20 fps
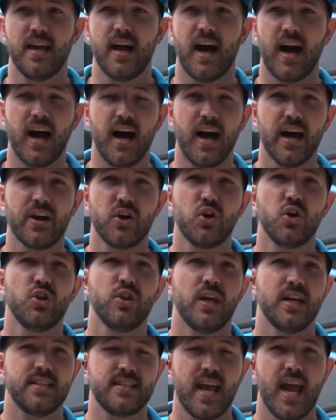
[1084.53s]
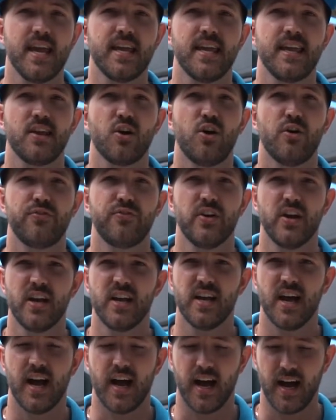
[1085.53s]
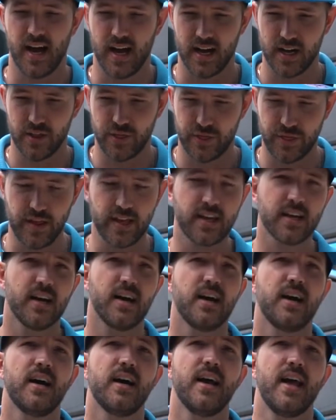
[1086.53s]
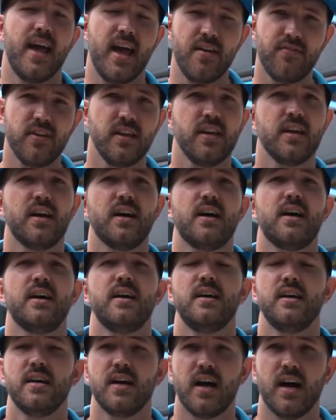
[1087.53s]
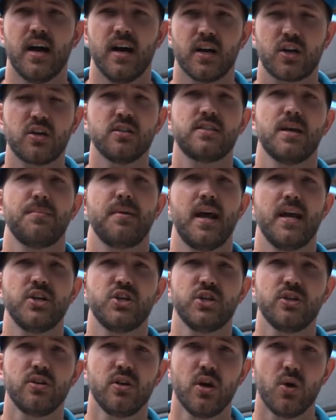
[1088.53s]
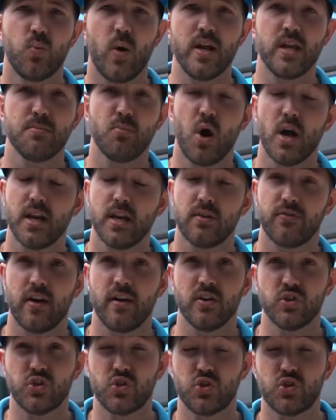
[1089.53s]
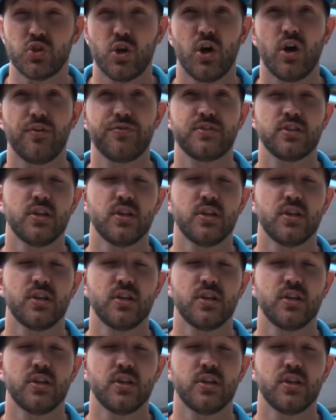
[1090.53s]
harder and they're taking off thicker, heavier contamination, where you might need a very soft